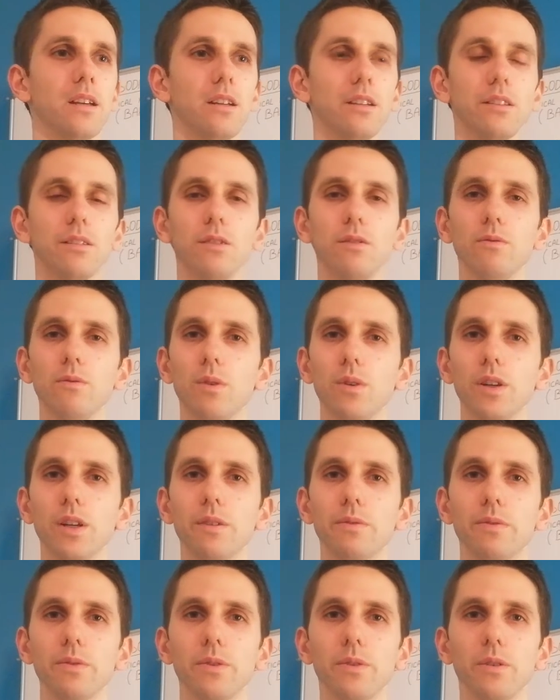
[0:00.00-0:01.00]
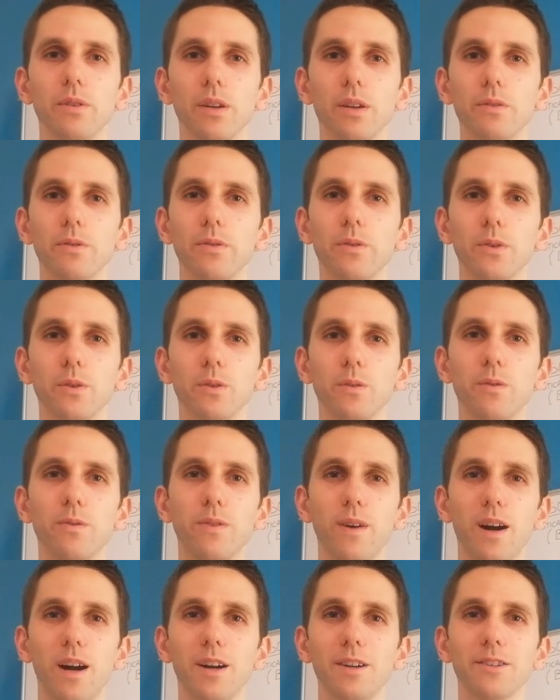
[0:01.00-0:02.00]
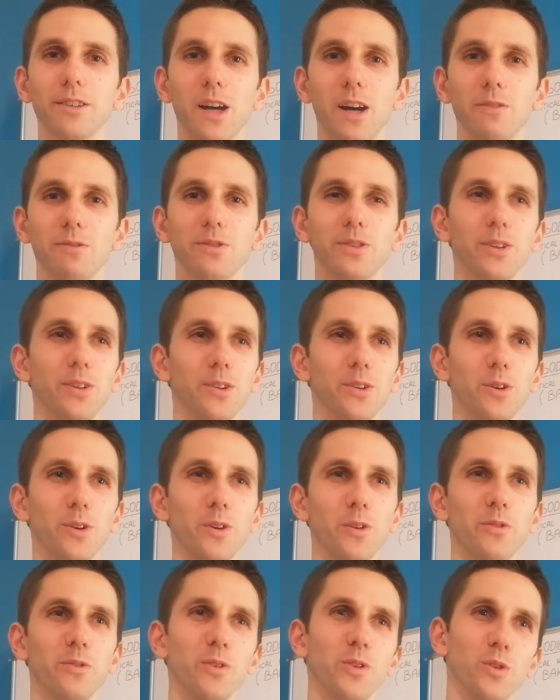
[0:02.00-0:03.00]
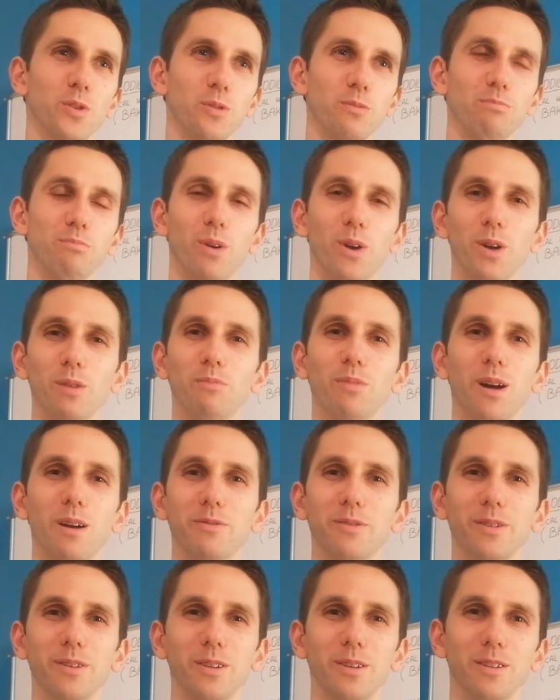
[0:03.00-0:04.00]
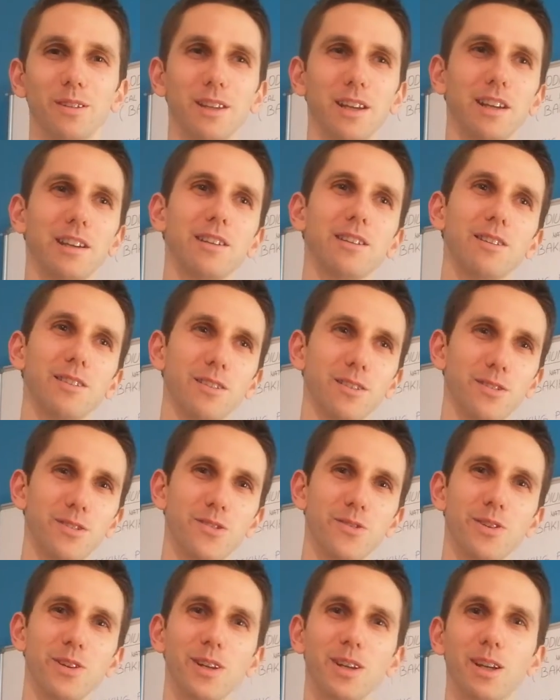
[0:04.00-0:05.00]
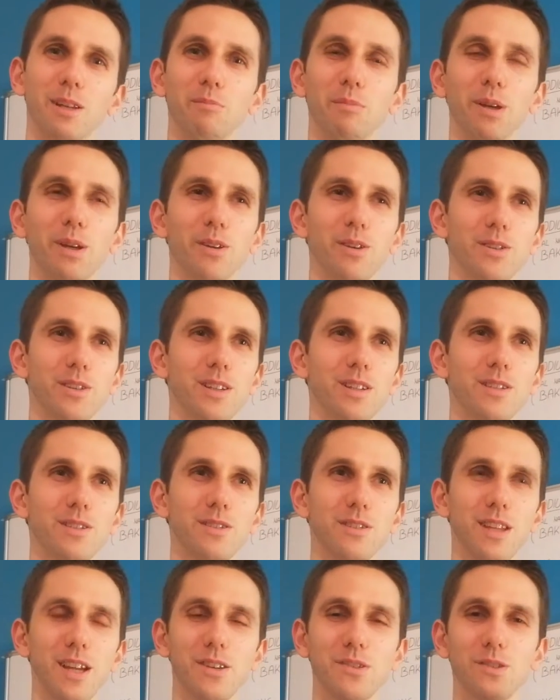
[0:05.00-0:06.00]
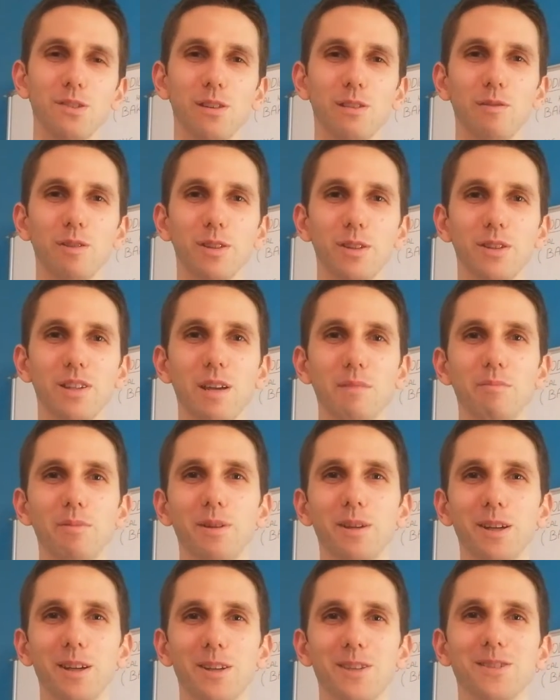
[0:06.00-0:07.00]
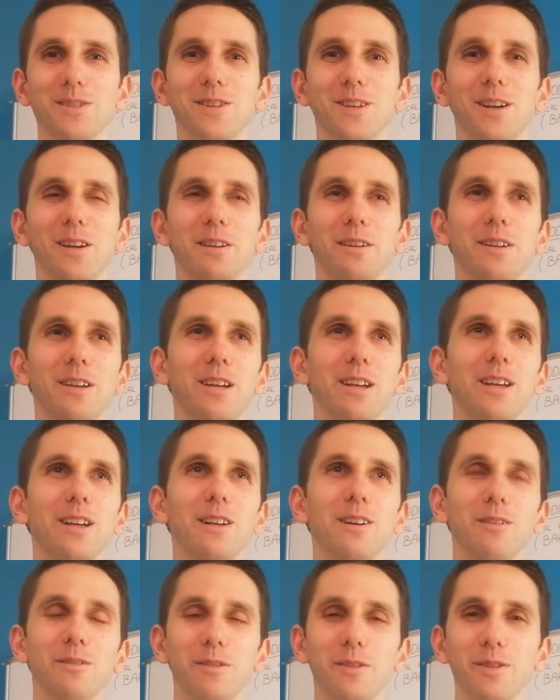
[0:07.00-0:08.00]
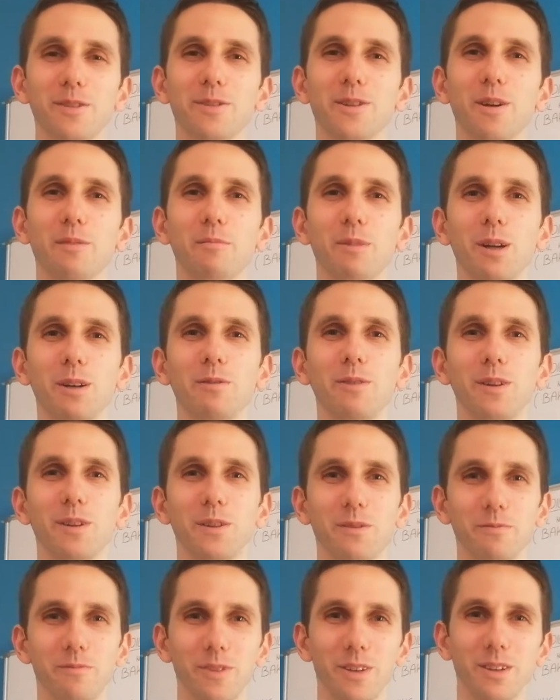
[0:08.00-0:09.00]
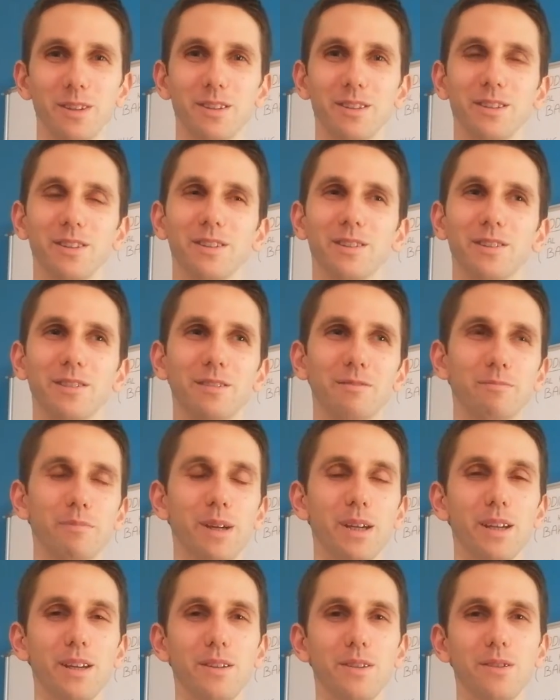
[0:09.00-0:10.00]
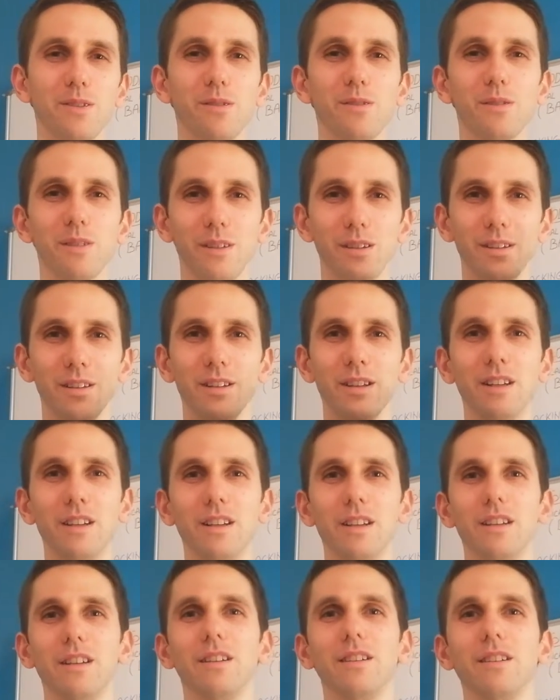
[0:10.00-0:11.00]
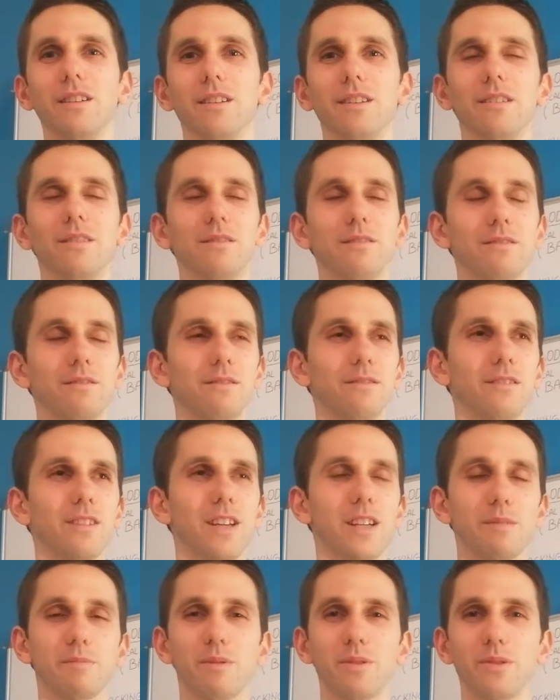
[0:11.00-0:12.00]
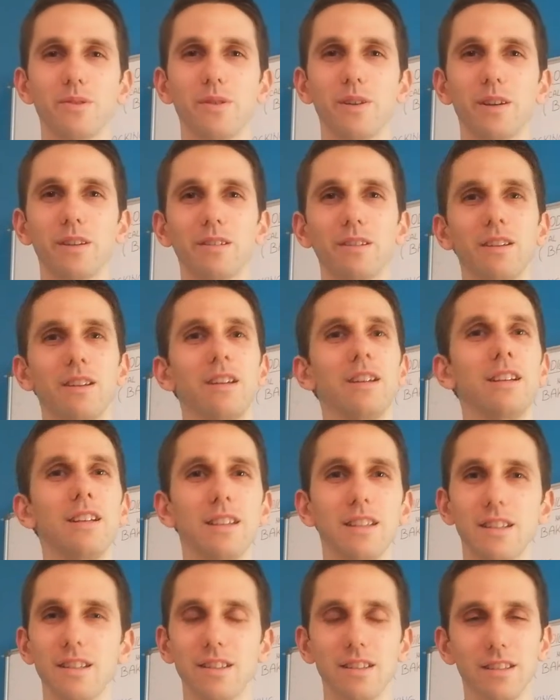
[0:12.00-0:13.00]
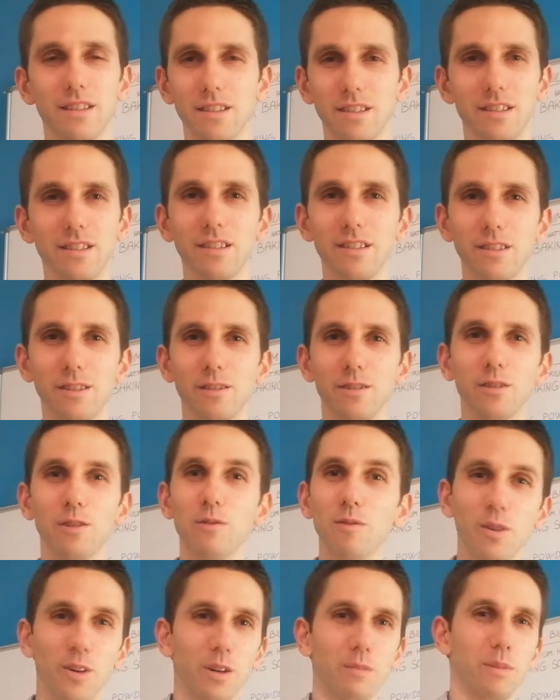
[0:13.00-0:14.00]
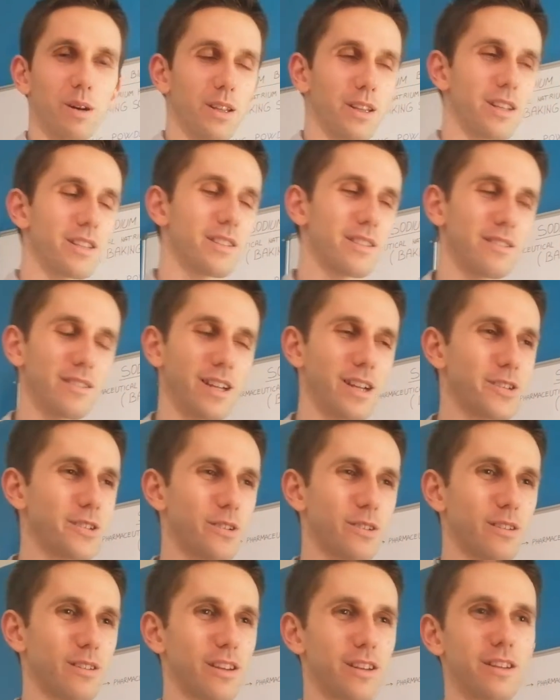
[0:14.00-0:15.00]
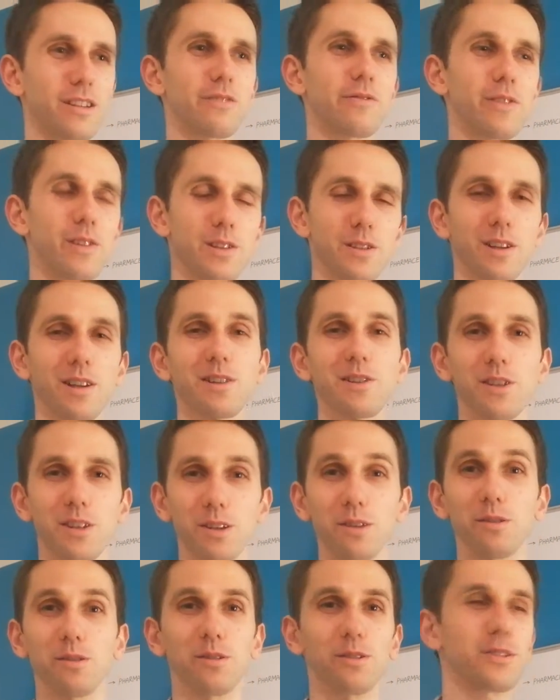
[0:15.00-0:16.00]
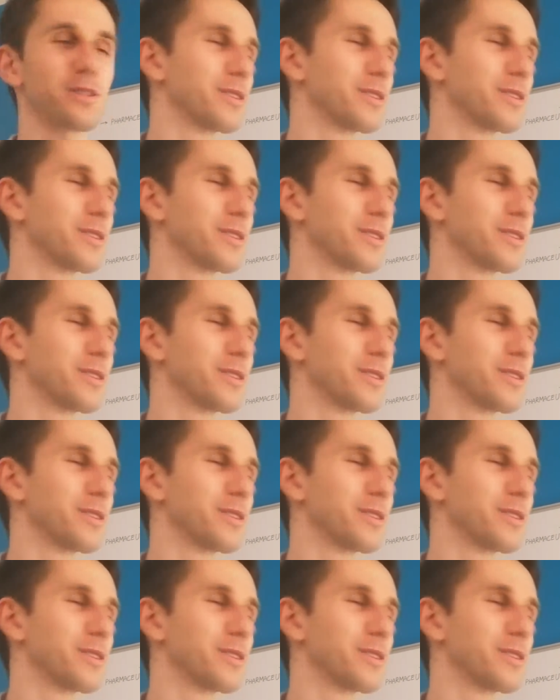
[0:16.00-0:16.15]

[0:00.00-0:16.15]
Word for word: Uh, don't worry if you if you fart after or if you burp after like uh, drinking because that's naturally what is happening inside on the stomach when when the baking soda uh, has been drink. No, don't worry about it. It's natural and it feels actually good.